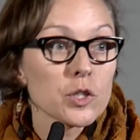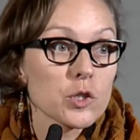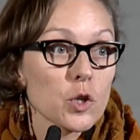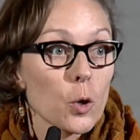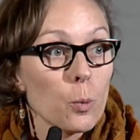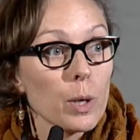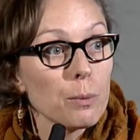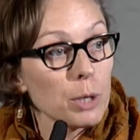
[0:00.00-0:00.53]

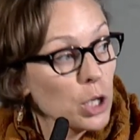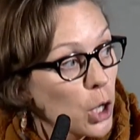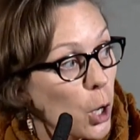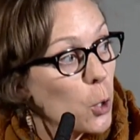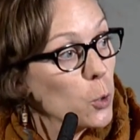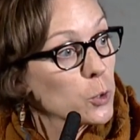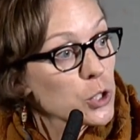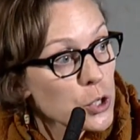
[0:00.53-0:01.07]
so we would
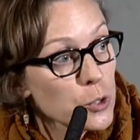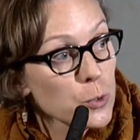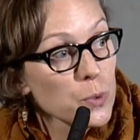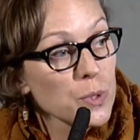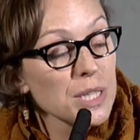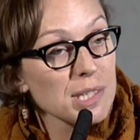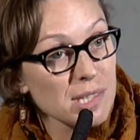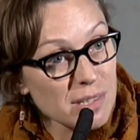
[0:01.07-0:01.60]
go to
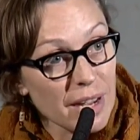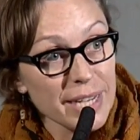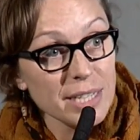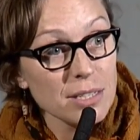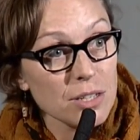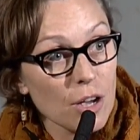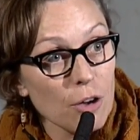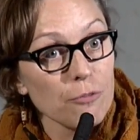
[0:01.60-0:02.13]
the
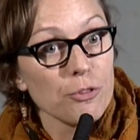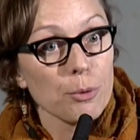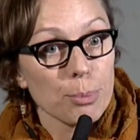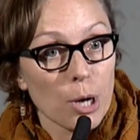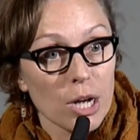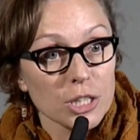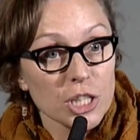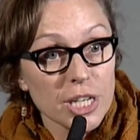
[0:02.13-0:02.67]
site of the
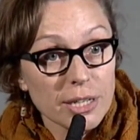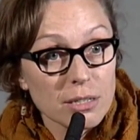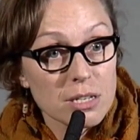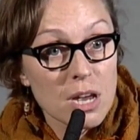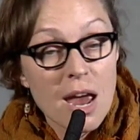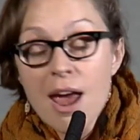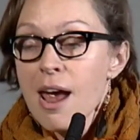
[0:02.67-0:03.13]
project